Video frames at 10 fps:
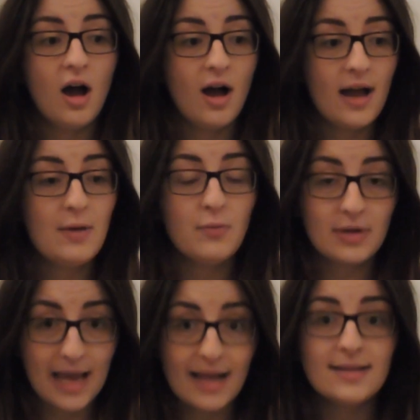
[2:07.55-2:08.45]
I
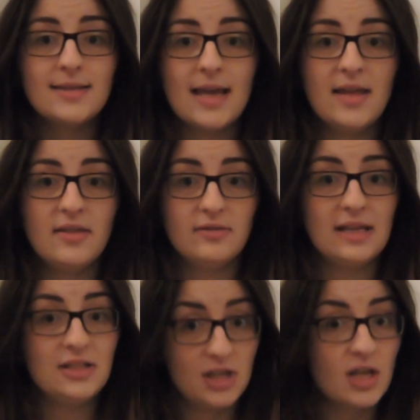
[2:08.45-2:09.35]
can say that
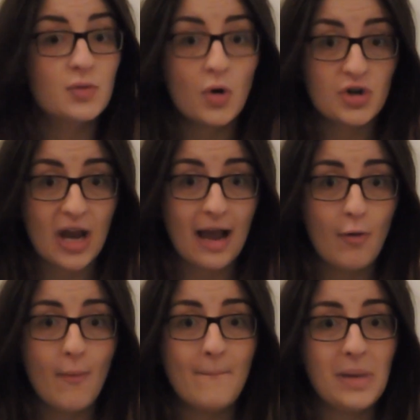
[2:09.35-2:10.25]
it does wash out,